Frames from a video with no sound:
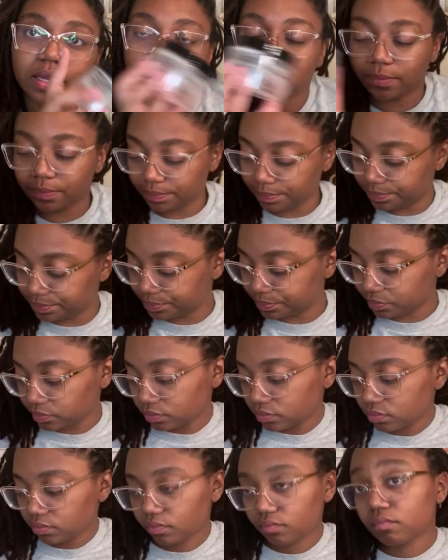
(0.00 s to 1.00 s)
it.
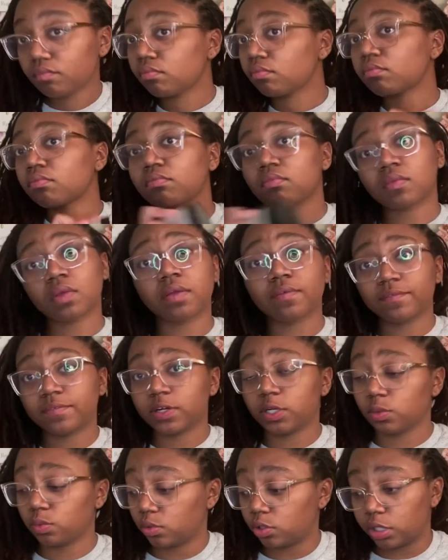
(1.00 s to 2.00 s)

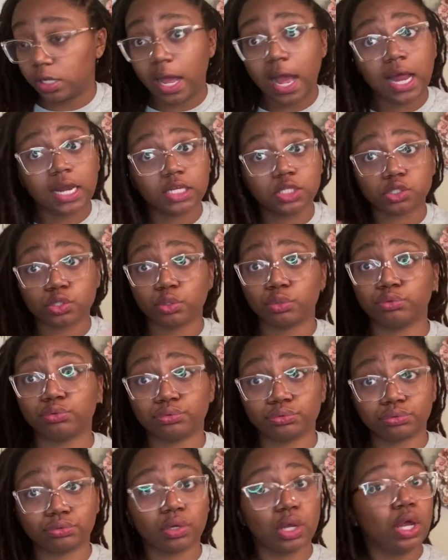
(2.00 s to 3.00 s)
Fair warning, I done told
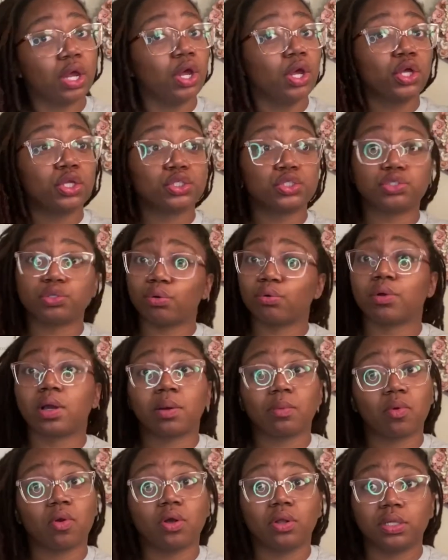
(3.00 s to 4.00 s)
you, don't
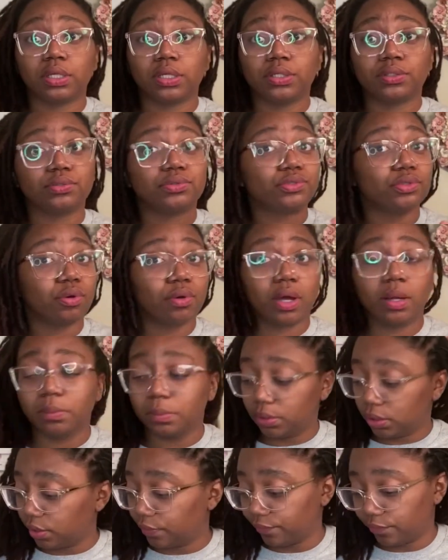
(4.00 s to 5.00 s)
come calling, don't come
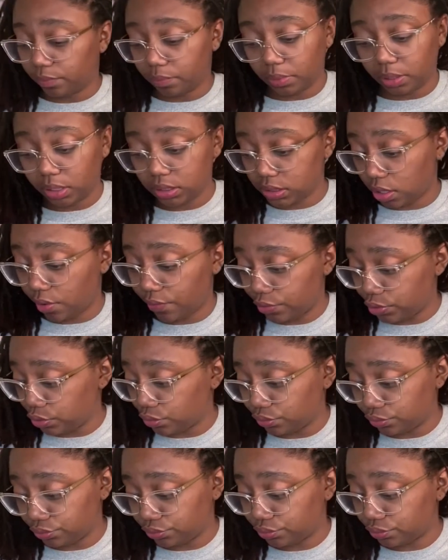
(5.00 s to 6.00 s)
looking for me, because I already
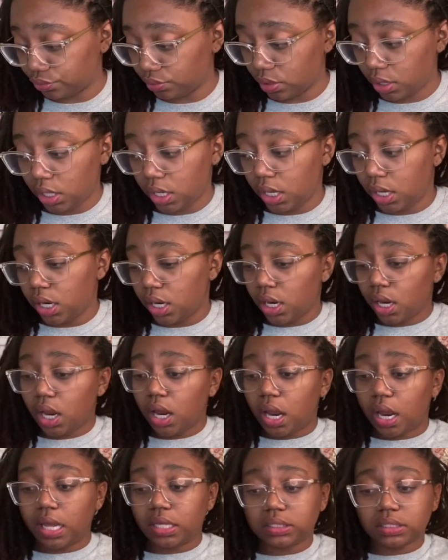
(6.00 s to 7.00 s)
told you.
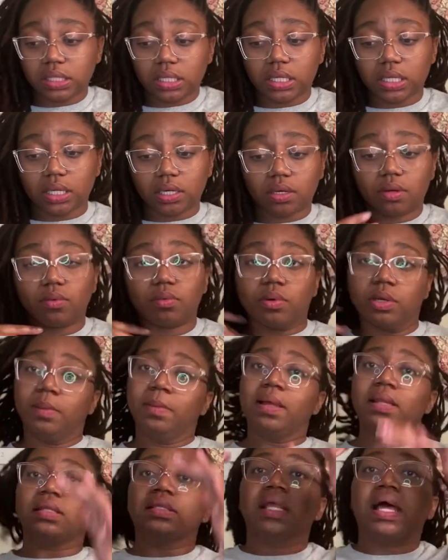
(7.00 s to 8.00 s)
And then one of
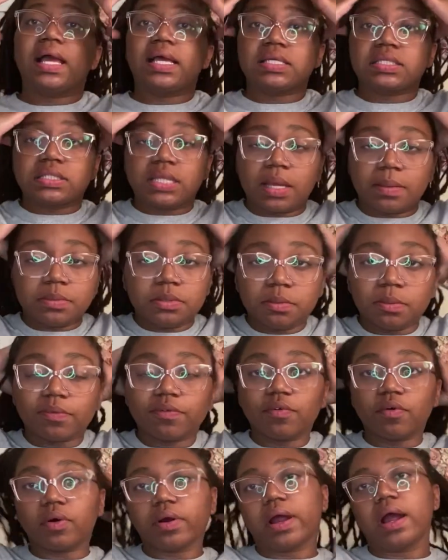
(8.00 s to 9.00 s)
my last steps
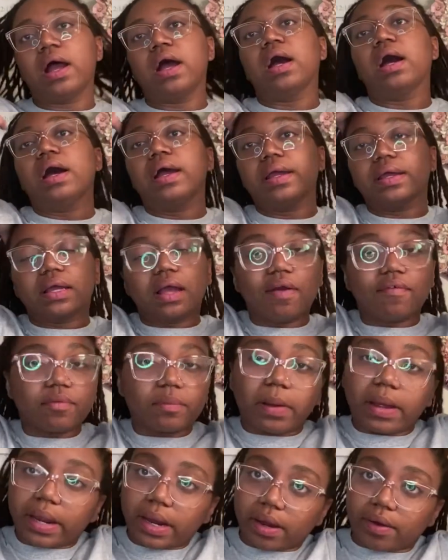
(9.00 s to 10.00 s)
before I cover
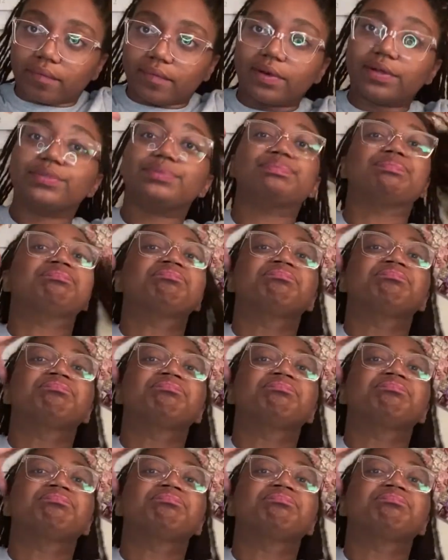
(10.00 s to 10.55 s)
my hair up,